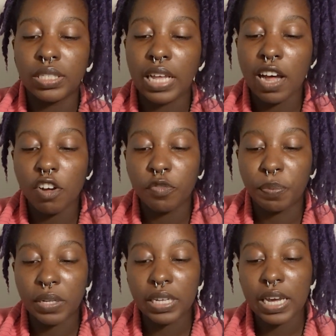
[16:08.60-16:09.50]

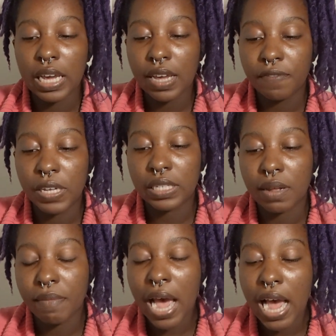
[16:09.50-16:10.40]
Self-belief is
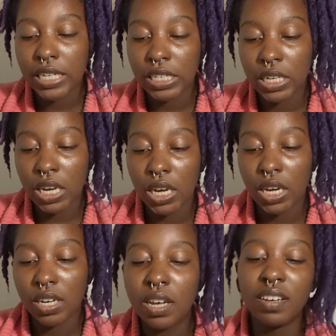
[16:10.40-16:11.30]
the magic
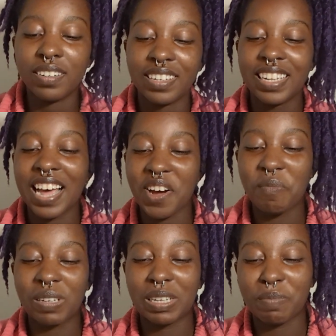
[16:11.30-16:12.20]
key that
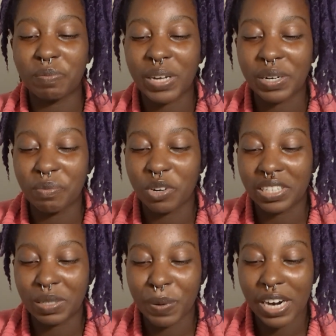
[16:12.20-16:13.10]
opens up a better, more
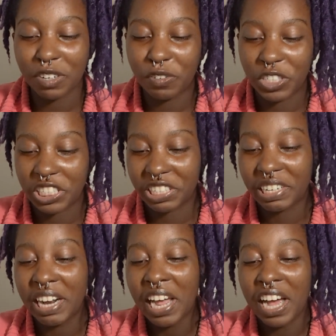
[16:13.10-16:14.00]
inspired
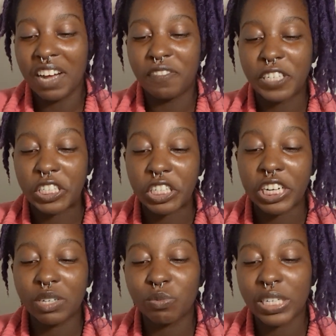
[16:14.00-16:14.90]
future. A future
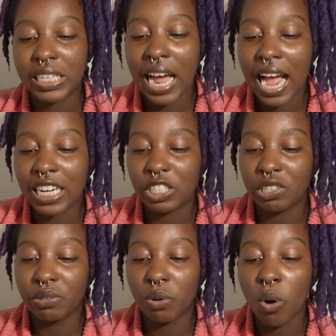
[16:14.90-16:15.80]
in which I
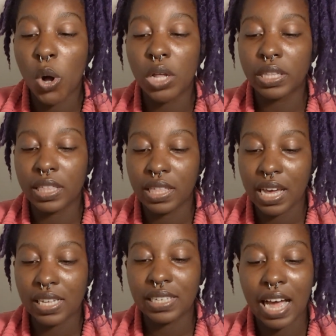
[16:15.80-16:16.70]
do all the
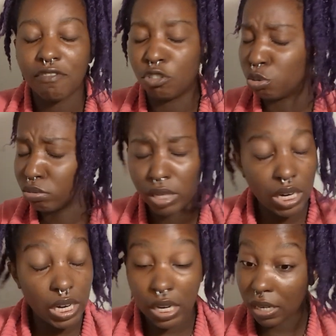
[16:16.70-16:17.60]
things I've
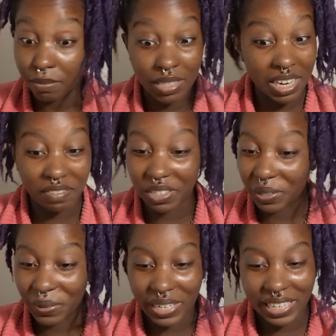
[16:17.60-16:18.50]
dreamed of
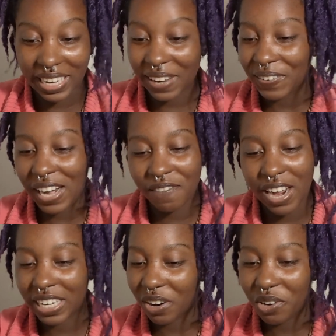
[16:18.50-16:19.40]
doing, even if
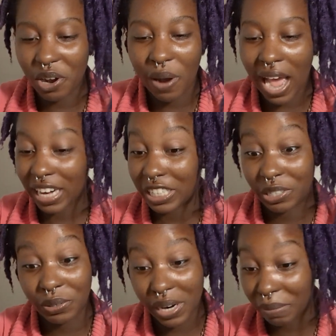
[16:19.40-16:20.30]
I don't know how to
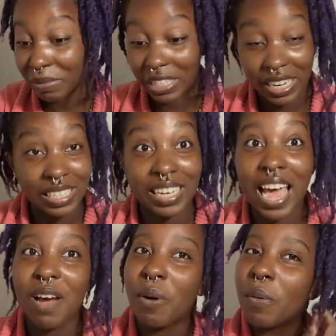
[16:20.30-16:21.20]
do them just
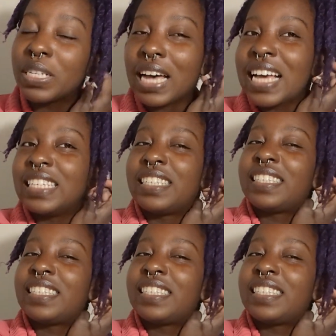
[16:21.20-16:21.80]
yet. What was I